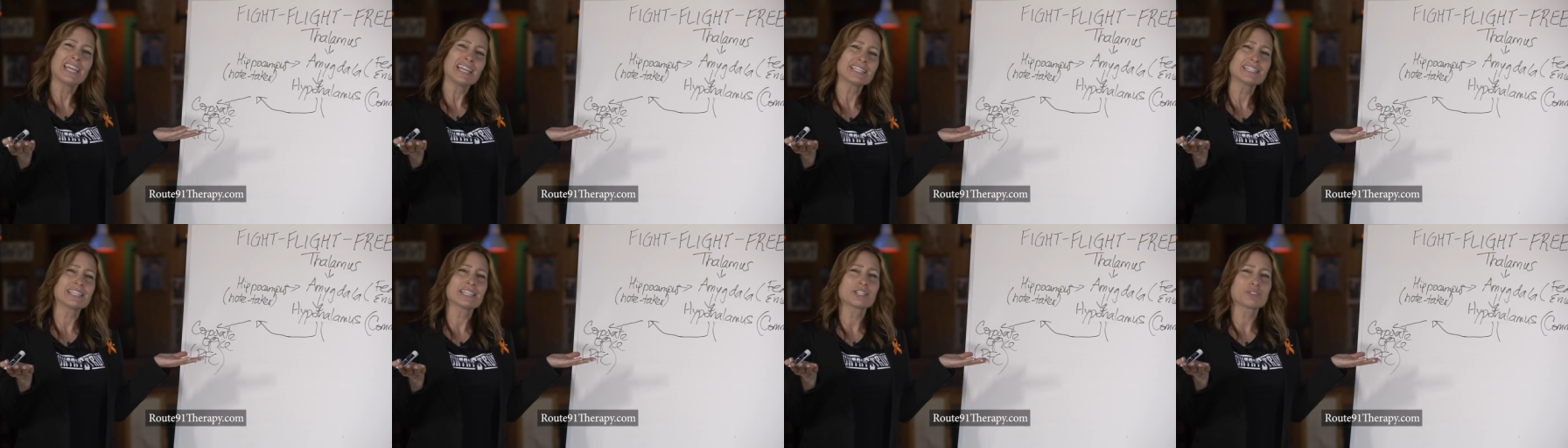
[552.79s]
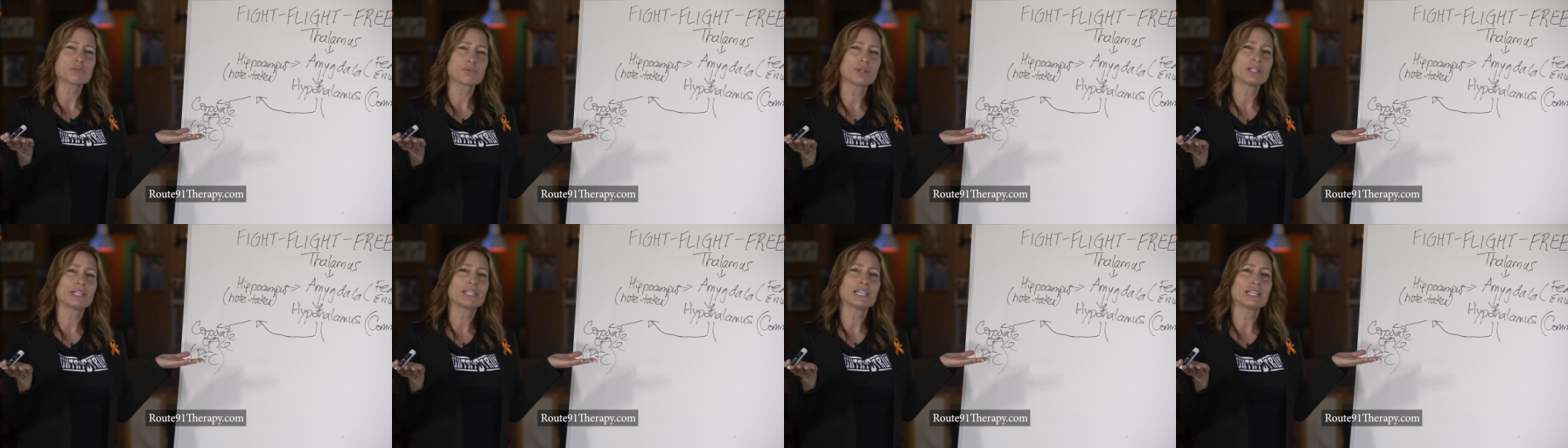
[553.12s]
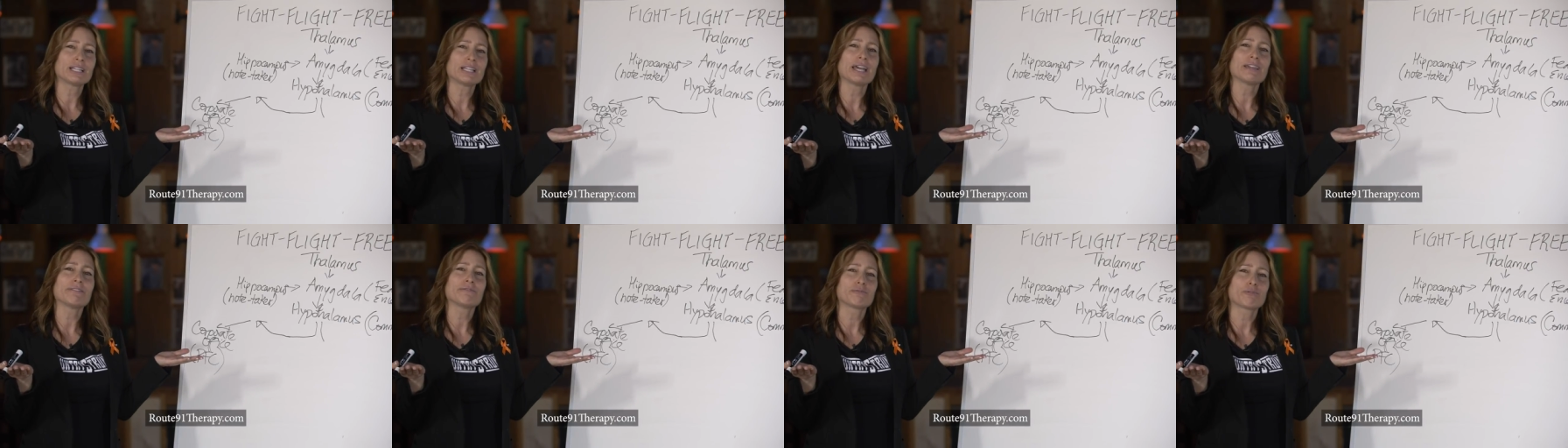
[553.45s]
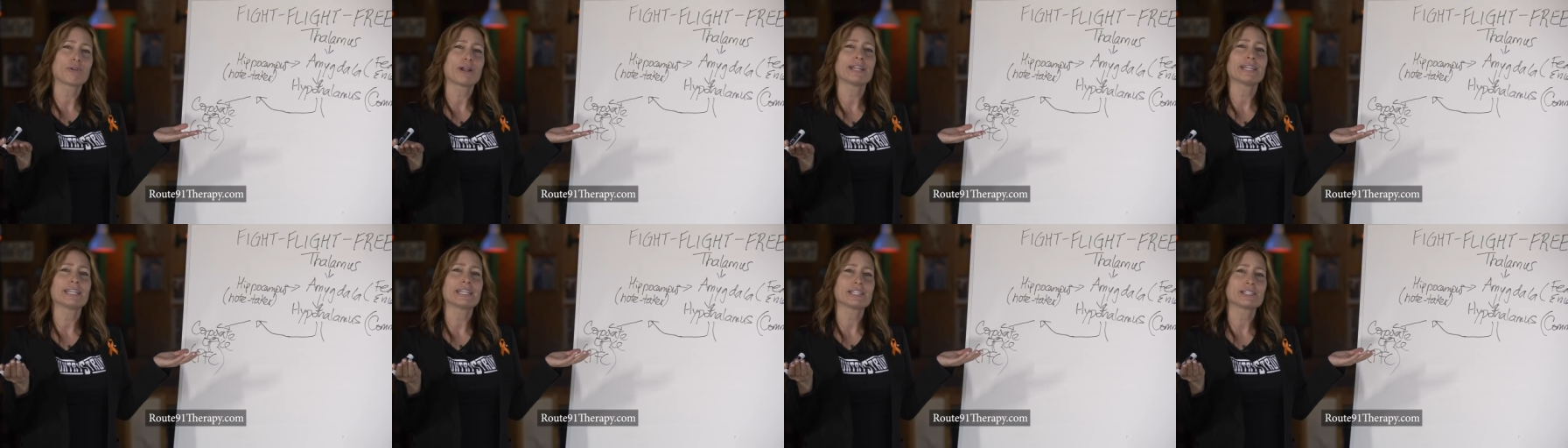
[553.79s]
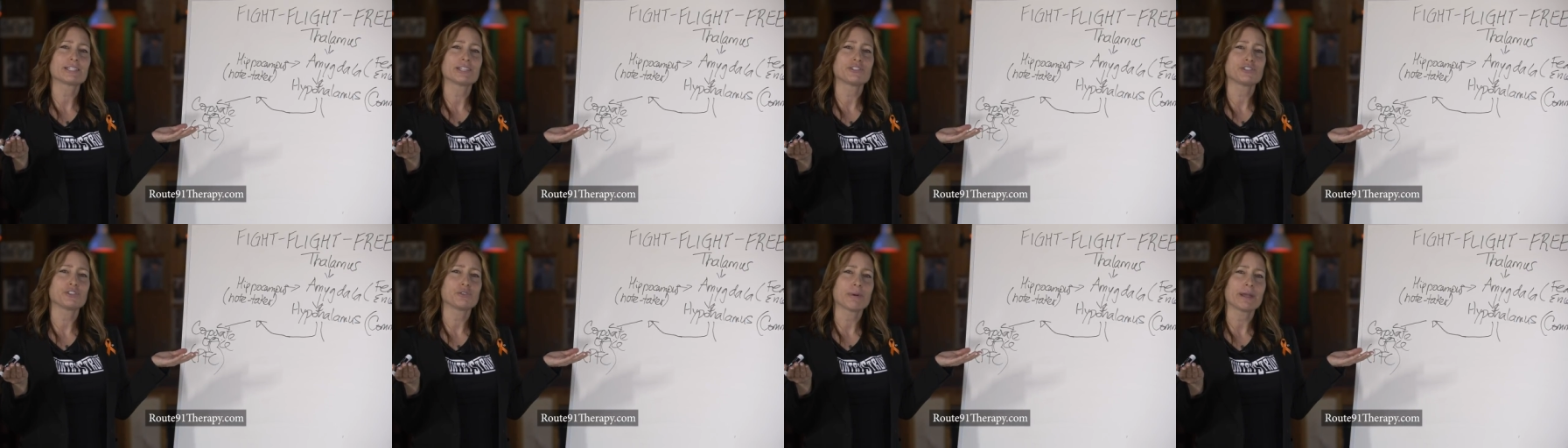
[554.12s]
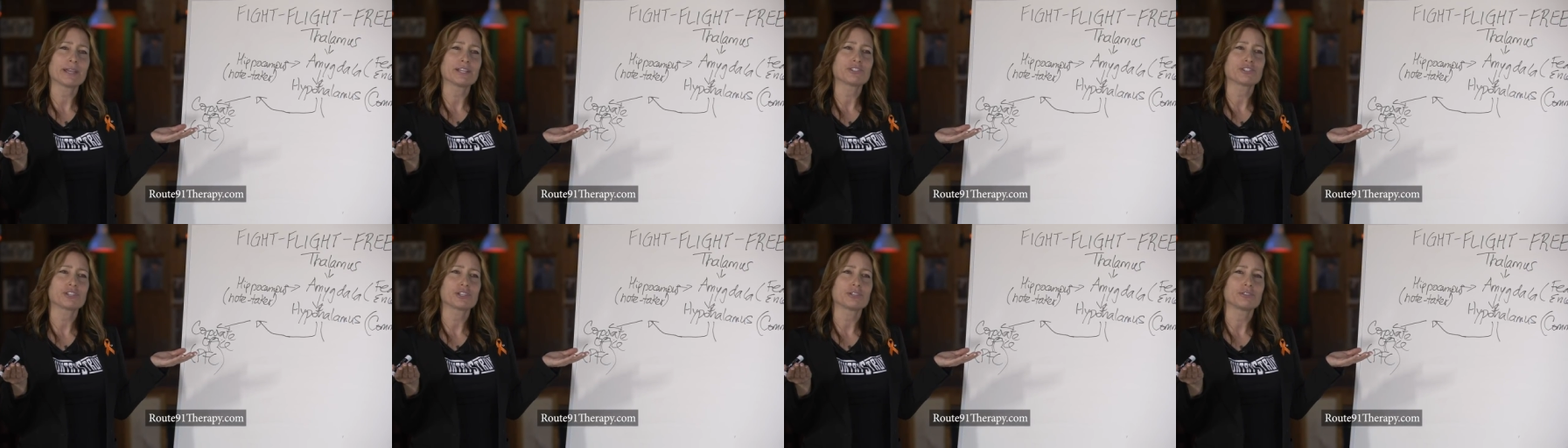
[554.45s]
is this really a life-threatening
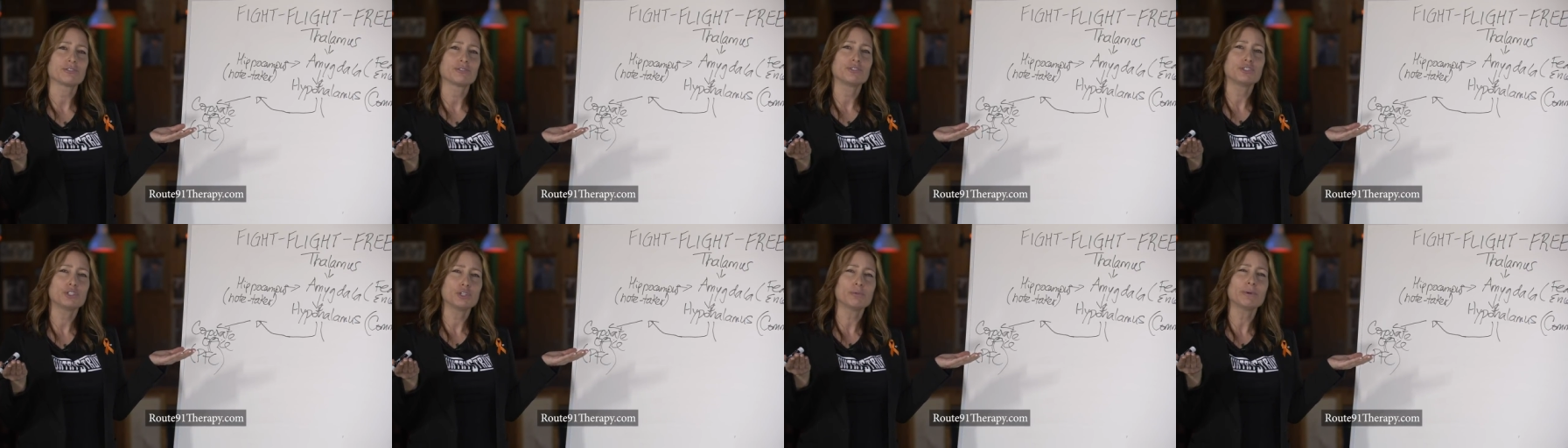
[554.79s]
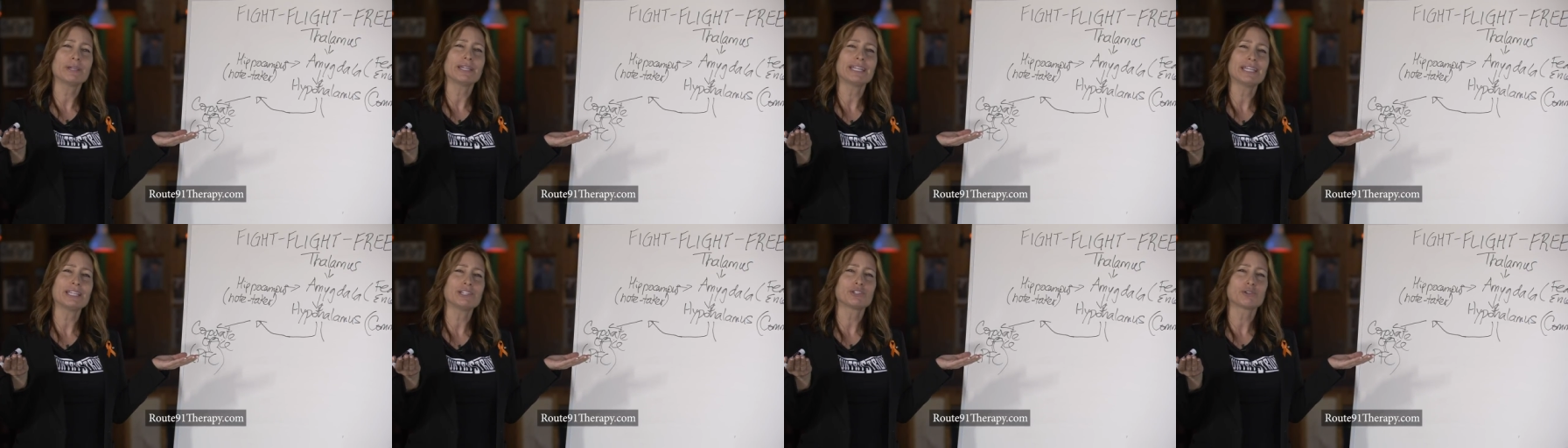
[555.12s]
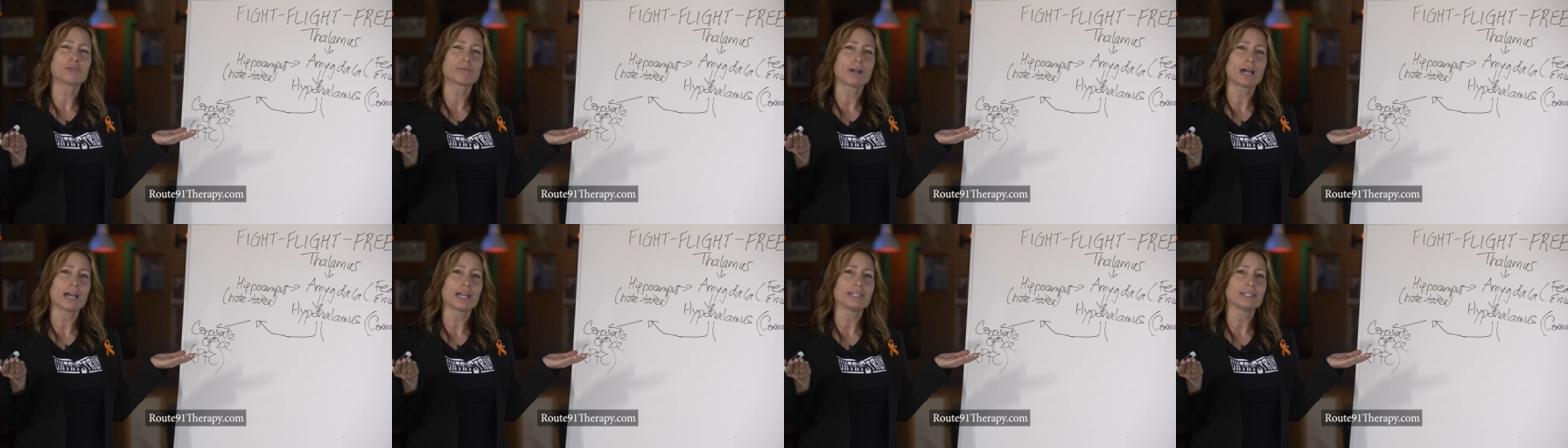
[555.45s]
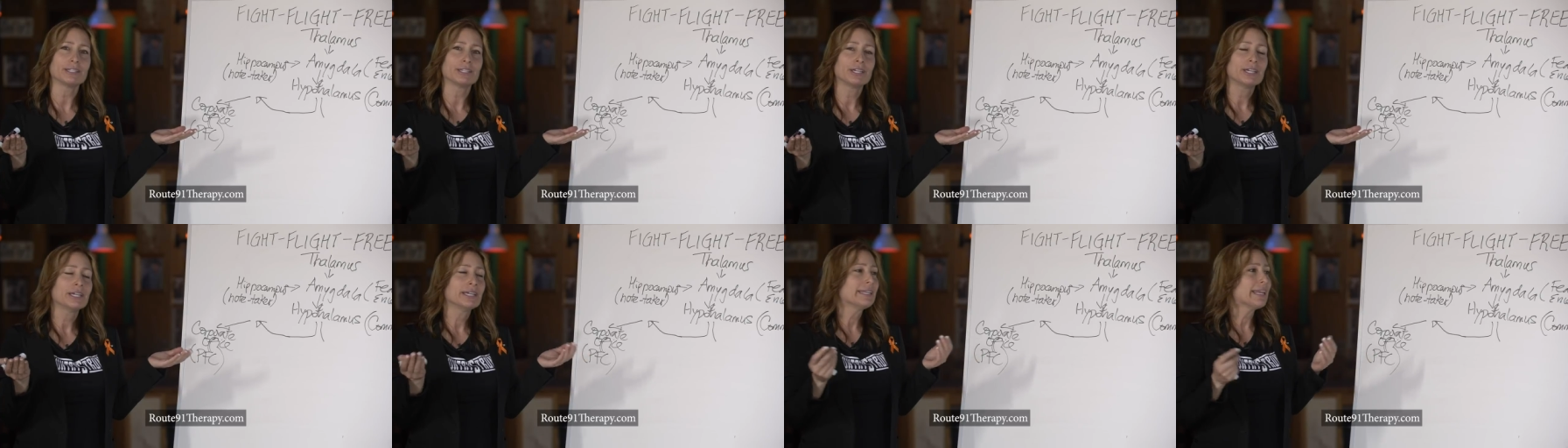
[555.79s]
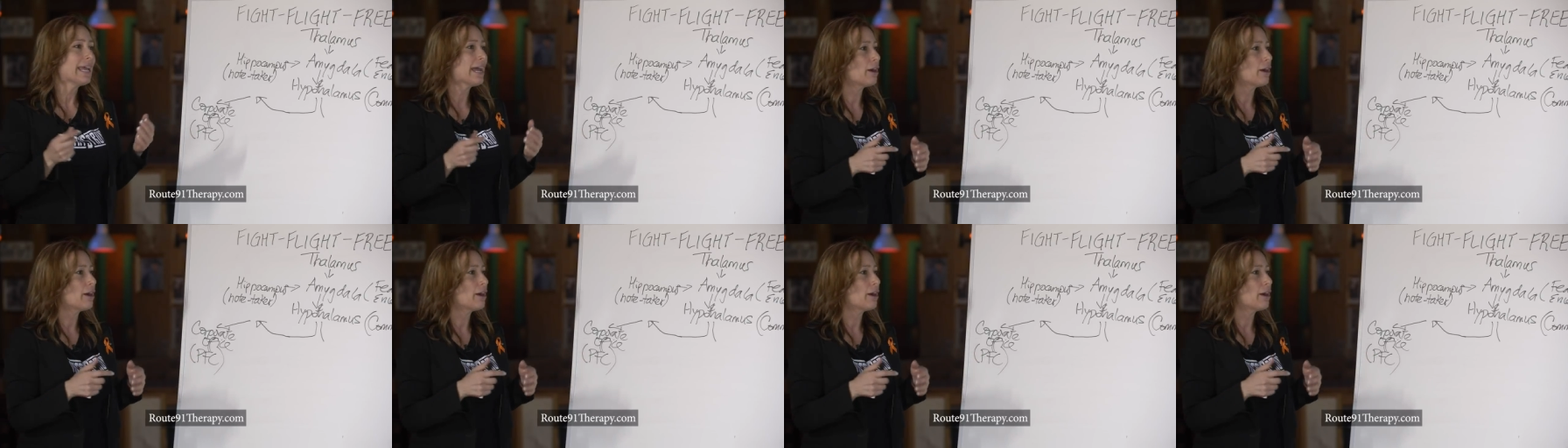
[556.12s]
situation? Do we need to run?